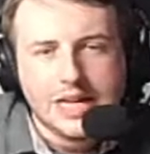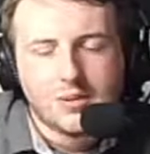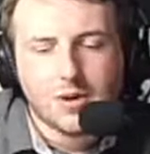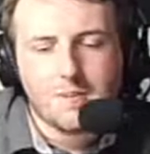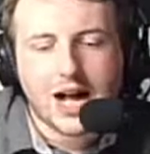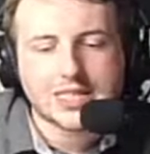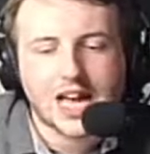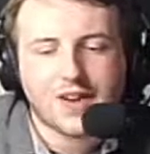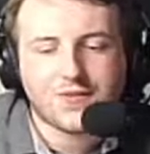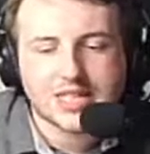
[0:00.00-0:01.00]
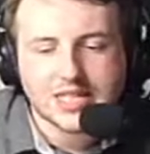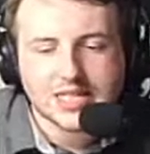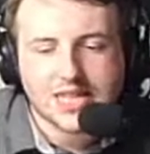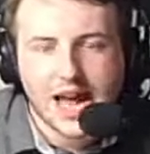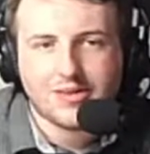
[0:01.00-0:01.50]
We're past half distance
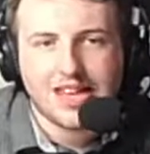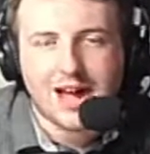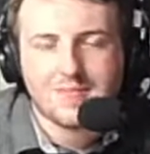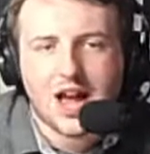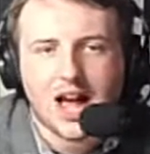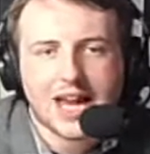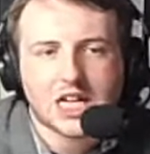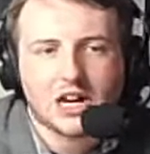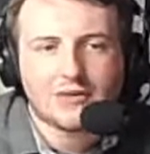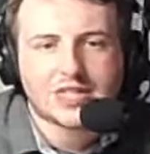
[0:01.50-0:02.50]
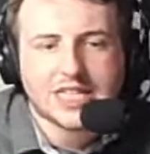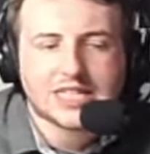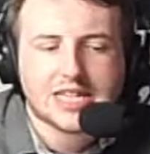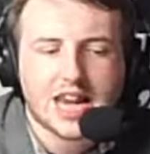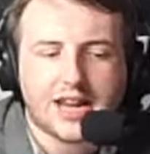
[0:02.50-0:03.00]
now. Lap 9 of
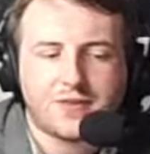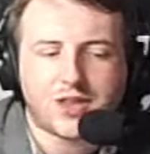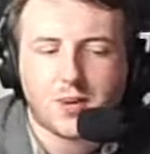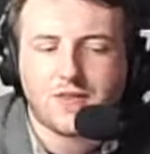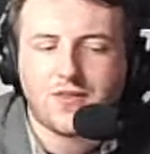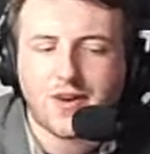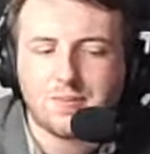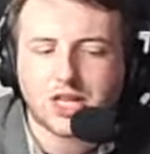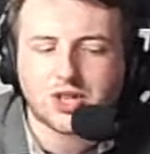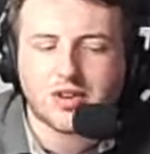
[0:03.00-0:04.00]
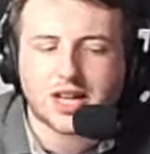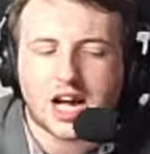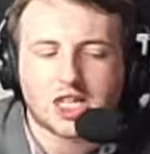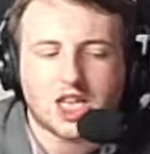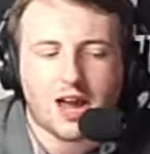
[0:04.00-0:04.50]
16 for the Quick Fit British Touring
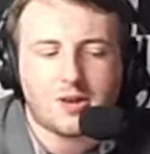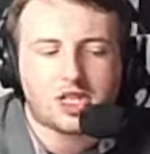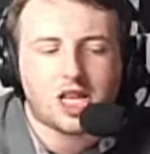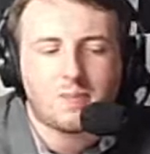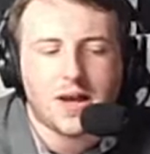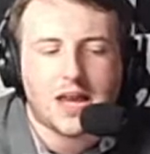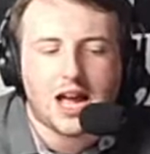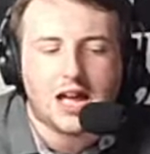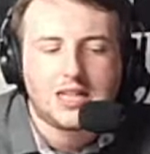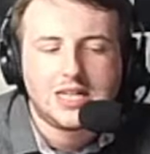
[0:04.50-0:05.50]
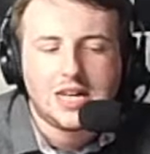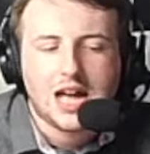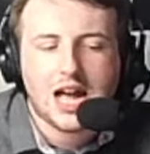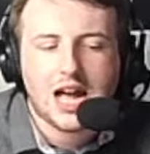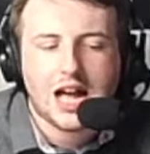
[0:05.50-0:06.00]
Car Championship here
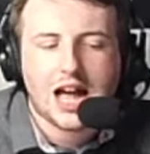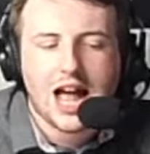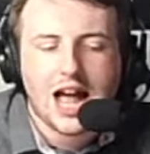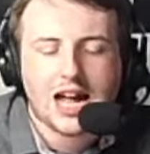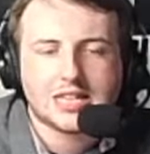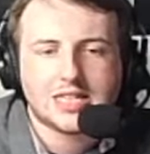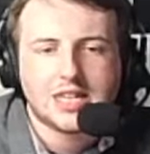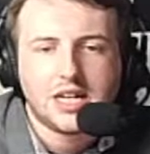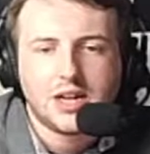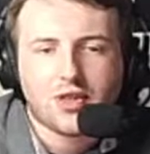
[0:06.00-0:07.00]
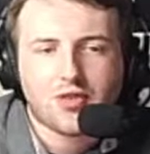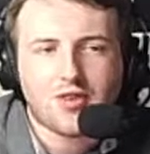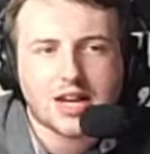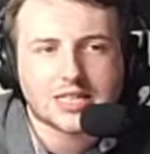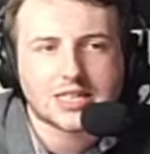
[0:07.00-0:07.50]
at
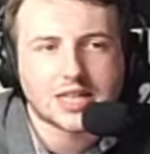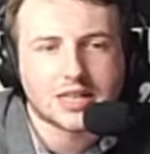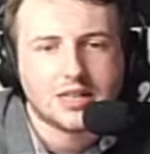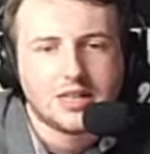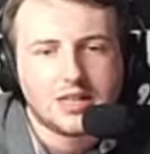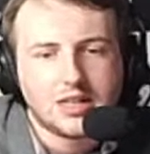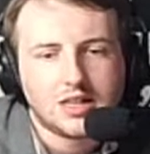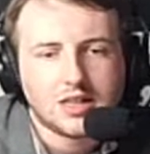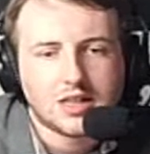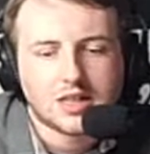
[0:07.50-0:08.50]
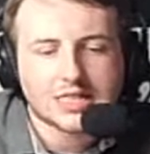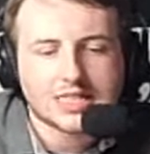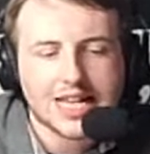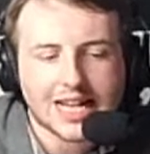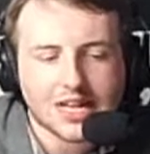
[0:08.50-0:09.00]
Thurxton. The
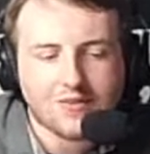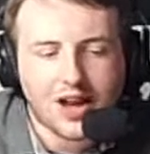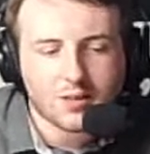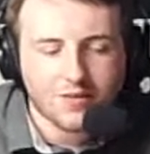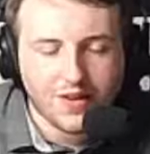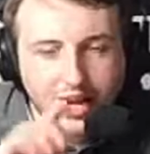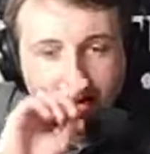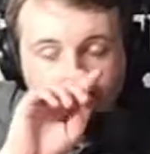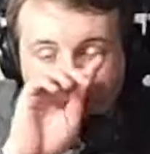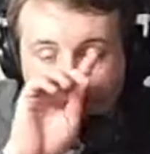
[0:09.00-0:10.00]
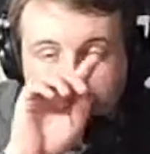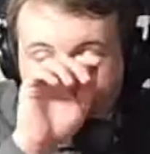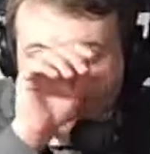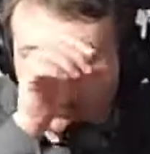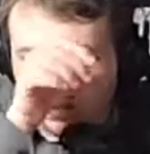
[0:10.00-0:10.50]
second event we've had here at
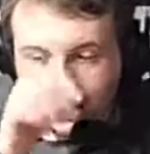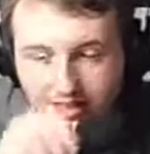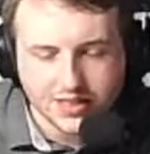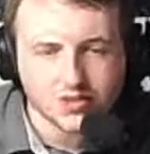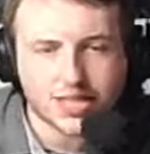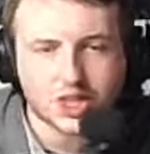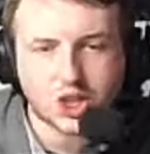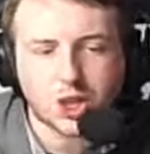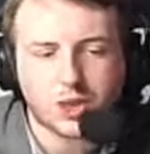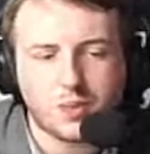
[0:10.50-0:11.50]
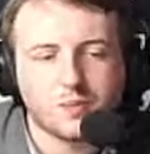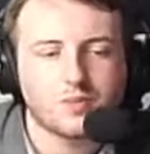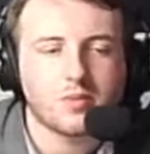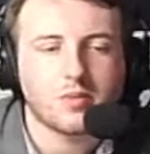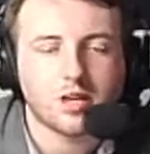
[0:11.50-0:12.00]
Thurxton, and this is race 2,
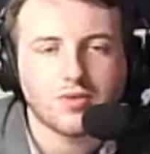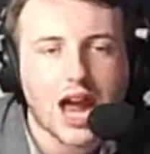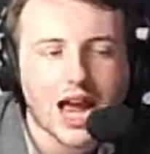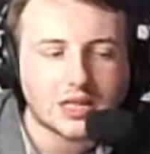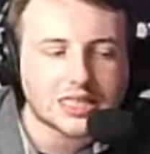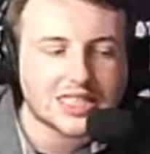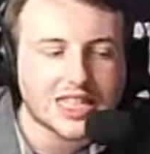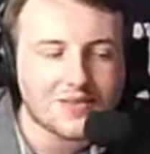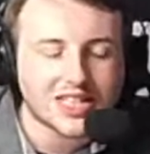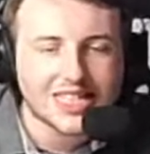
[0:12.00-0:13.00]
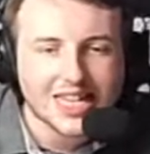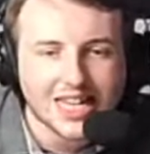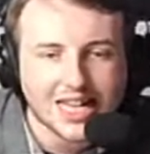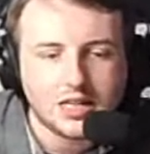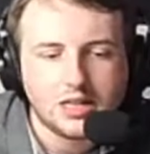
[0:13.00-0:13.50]
round
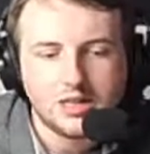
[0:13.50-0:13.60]
17.